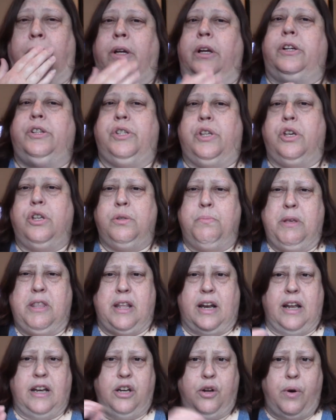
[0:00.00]
excuse me,
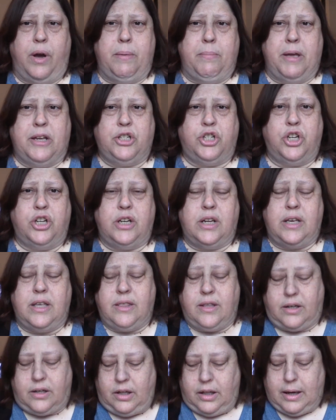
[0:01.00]
that I know I mentioned
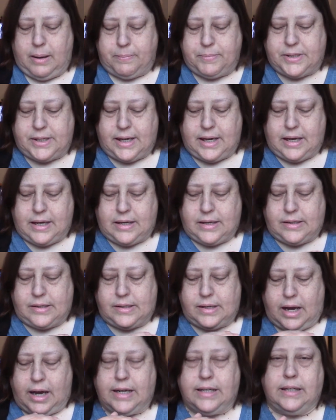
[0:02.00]
in the clips
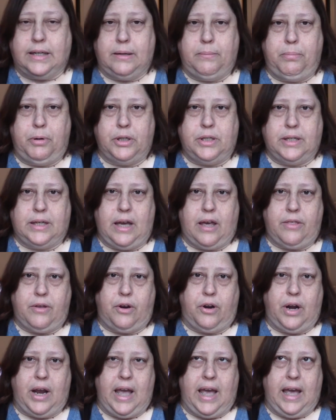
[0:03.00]
is I did put
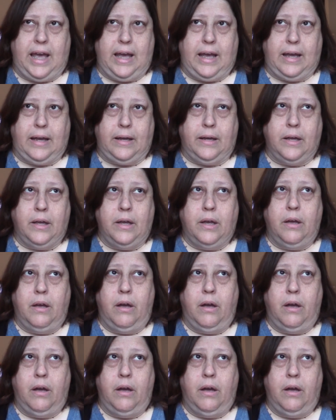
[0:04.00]
together a